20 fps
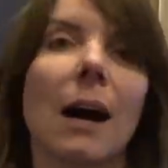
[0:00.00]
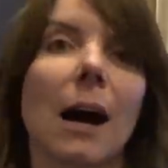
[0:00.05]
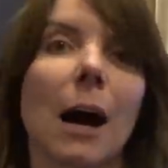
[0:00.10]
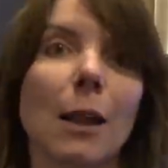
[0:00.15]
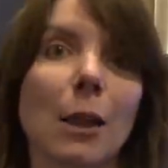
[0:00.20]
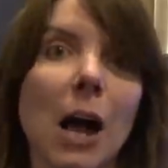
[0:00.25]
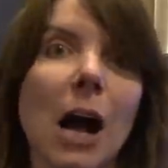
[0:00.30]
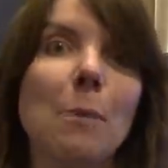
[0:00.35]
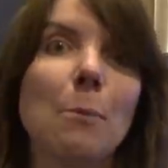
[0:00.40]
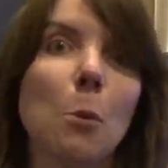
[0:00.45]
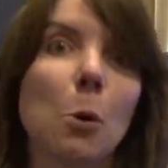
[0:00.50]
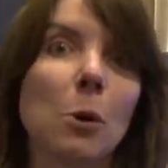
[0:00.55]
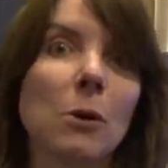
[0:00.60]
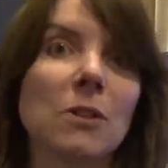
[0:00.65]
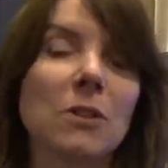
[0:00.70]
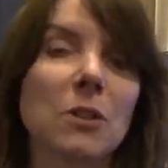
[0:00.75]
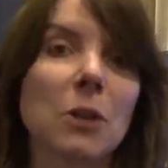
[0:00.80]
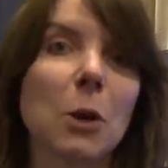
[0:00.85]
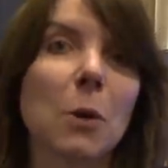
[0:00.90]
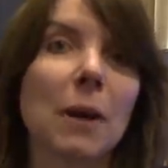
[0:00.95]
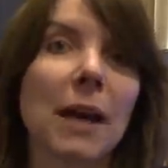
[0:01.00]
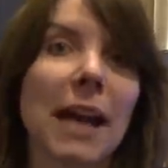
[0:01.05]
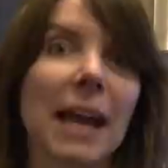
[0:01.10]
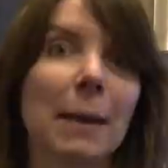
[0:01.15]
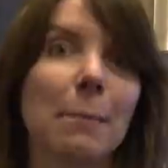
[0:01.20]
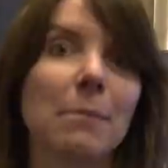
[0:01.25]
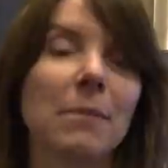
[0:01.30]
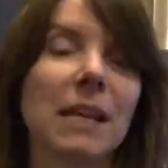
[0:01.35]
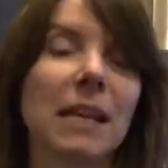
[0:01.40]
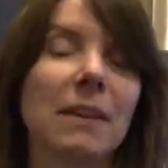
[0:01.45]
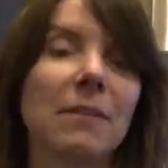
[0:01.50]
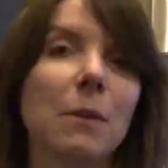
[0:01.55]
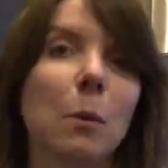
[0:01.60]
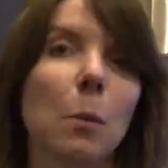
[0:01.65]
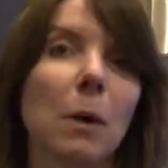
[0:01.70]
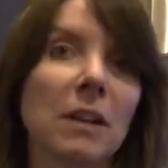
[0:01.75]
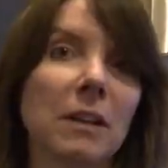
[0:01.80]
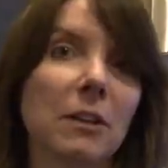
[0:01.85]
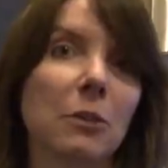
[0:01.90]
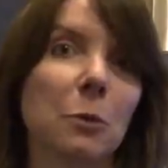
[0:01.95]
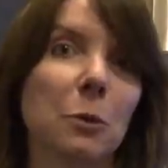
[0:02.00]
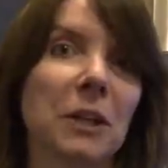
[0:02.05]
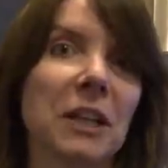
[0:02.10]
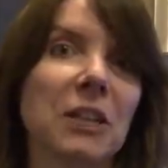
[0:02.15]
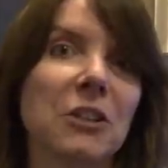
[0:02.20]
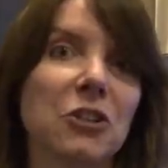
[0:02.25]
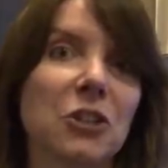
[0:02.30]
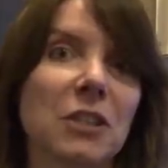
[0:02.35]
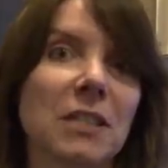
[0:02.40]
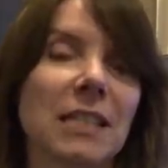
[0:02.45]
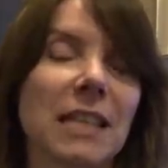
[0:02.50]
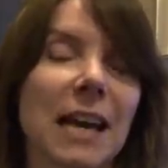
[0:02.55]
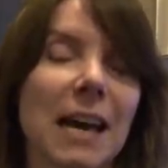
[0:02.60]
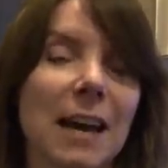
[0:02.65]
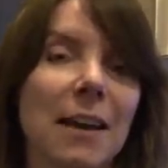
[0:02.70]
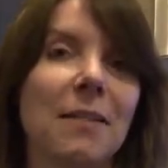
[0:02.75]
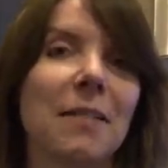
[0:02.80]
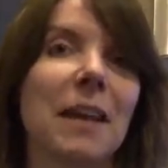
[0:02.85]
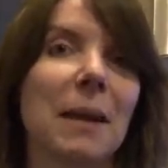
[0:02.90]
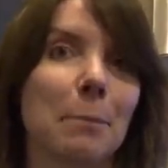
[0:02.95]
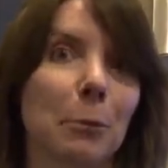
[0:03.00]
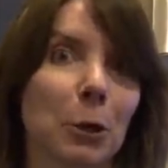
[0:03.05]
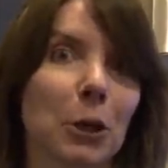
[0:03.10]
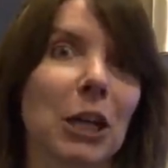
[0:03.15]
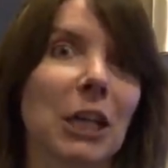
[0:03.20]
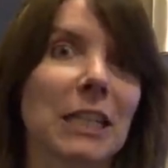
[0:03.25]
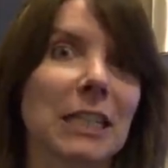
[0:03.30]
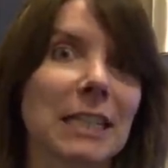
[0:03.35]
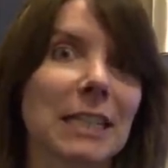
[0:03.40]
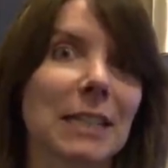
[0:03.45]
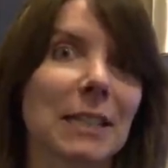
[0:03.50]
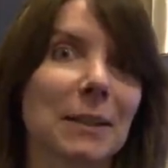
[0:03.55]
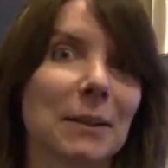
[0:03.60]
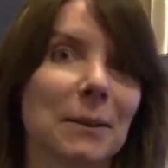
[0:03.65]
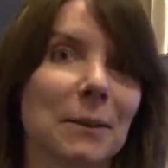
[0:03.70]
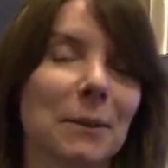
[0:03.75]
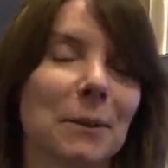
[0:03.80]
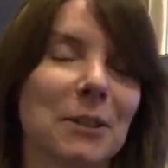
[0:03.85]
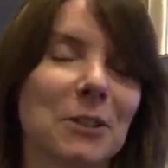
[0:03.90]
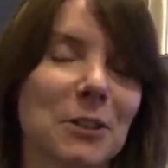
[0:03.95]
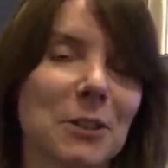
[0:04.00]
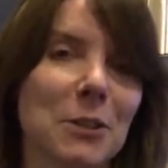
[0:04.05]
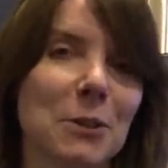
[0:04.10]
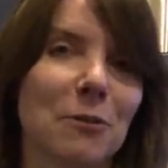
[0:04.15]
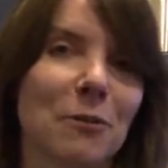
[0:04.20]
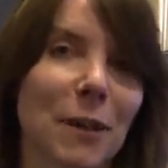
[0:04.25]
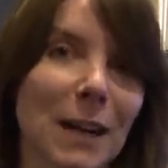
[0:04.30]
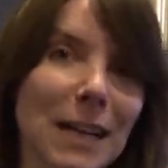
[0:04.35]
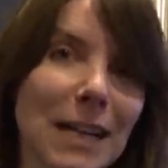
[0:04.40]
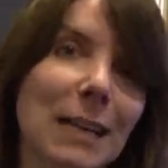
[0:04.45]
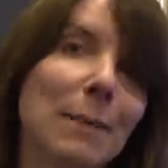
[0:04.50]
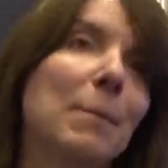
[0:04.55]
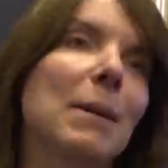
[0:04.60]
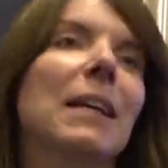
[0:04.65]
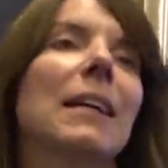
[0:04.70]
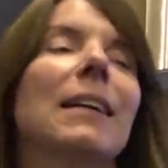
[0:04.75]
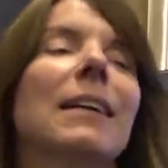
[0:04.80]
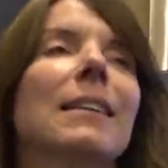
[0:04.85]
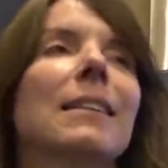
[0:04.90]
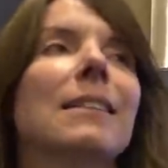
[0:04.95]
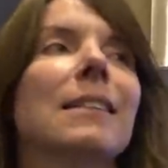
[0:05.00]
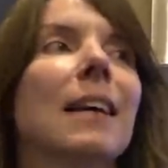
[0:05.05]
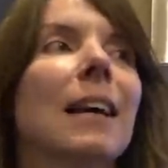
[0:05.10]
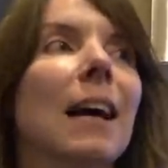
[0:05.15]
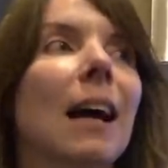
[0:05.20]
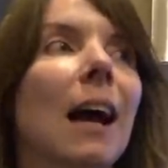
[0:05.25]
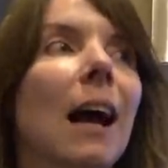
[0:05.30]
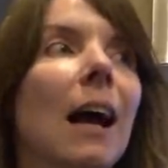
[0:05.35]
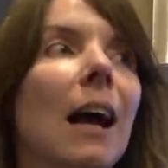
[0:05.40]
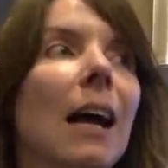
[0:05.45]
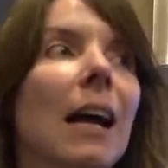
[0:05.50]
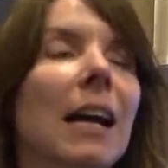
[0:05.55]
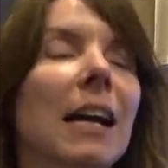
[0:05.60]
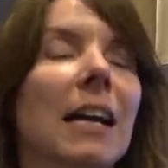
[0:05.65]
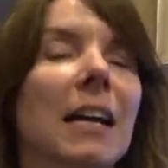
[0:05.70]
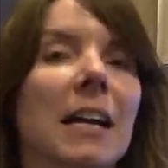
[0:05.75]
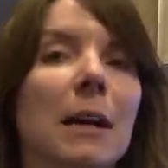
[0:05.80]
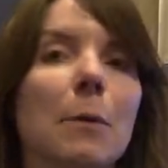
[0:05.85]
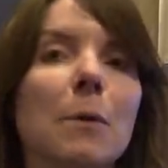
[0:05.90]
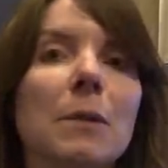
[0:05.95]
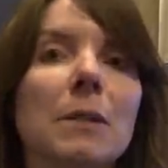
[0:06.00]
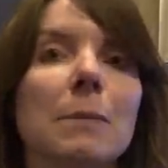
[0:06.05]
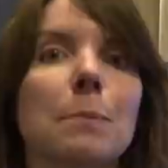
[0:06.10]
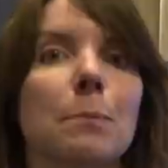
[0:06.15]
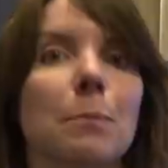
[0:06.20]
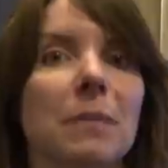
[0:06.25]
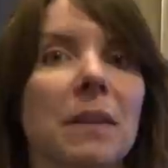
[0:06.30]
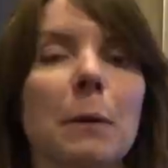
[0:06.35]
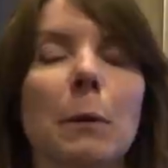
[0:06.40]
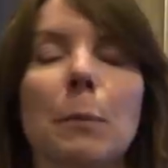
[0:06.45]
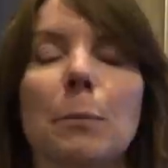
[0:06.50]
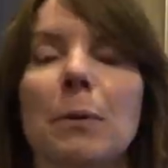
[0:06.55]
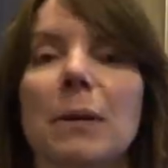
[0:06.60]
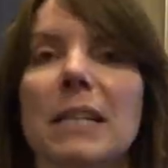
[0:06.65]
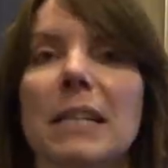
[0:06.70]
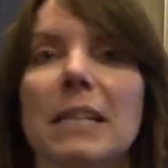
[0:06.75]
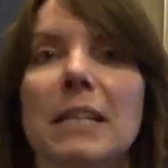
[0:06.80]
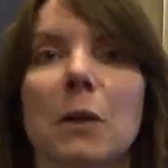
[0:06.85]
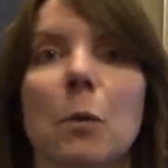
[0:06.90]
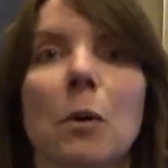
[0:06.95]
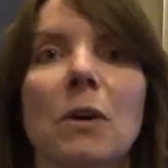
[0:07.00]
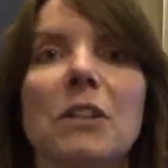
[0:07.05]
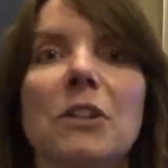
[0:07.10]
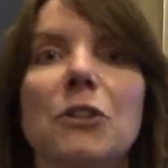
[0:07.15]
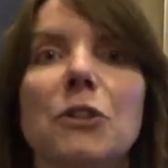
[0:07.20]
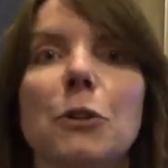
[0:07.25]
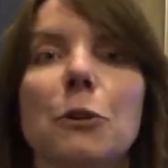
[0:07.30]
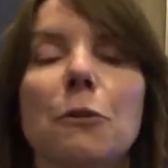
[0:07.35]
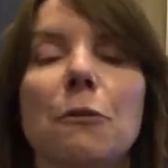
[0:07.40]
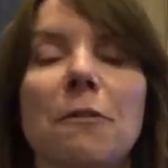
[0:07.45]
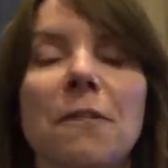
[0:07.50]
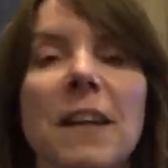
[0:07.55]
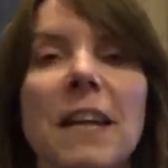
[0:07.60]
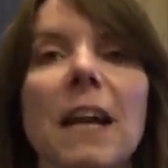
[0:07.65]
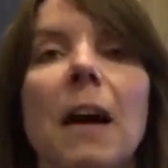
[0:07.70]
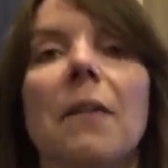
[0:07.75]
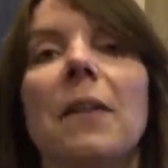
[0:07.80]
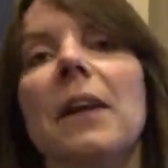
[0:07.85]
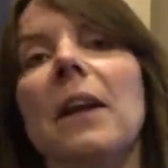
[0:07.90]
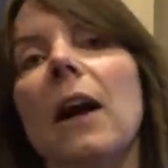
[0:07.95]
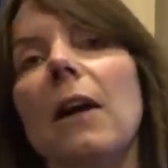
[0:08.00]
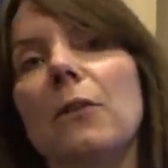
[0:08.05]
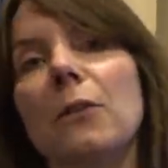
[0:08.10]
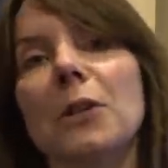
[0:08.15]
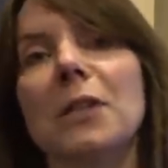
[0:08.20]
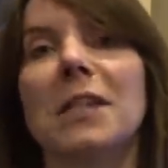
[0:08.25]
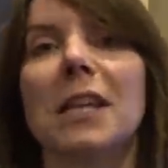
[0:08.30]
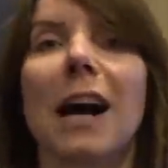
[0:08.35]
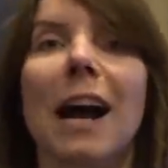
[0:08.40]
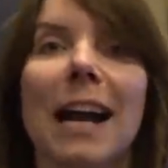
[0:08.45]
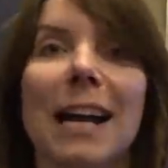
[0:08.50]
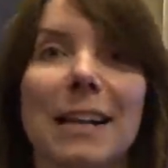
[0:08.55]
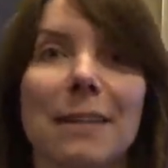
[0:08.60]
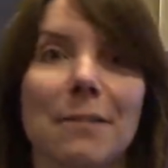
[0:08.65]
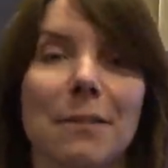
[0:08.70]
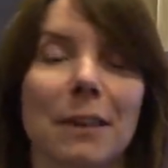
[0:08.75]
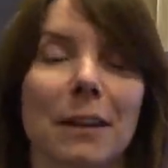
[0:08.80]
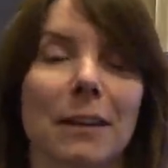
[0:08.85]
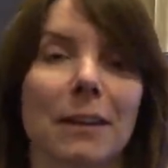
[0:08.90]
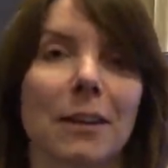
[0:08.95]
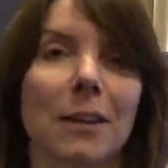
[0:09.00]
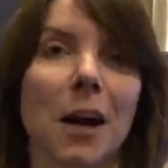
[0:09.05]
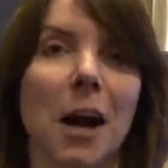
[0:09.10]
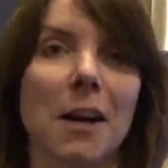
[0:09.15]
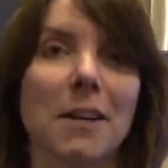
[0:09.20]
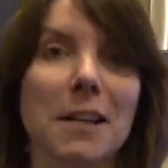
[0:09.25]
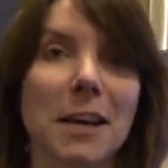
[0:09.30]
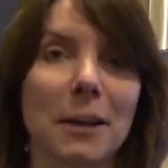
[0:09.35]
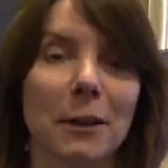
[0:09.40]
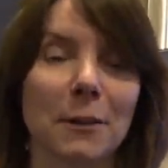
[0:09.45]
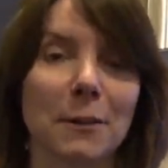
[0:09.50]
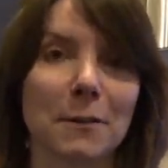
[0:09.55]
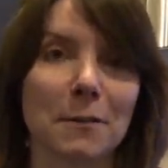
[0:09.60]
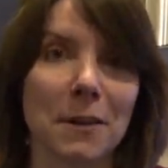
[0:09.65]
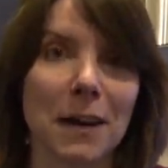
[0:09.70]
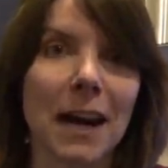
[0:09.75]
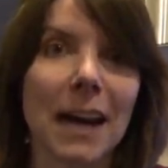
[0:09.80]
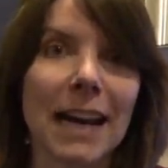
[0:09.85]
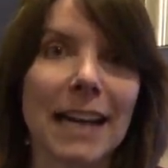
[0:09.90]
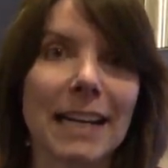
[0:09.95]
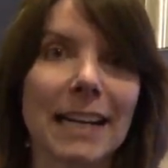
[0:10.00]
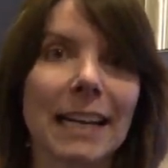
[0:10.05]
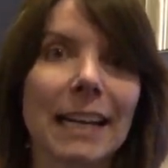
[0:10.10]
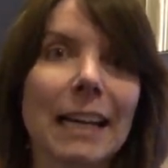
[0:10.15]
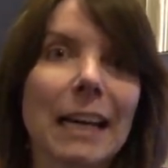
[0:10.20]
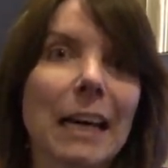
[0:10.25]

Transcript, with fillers: a lot more snow came than the one to three inches that they predicted, which is funny because it was they were predicting one to two feet on the other side of the Continental Divide.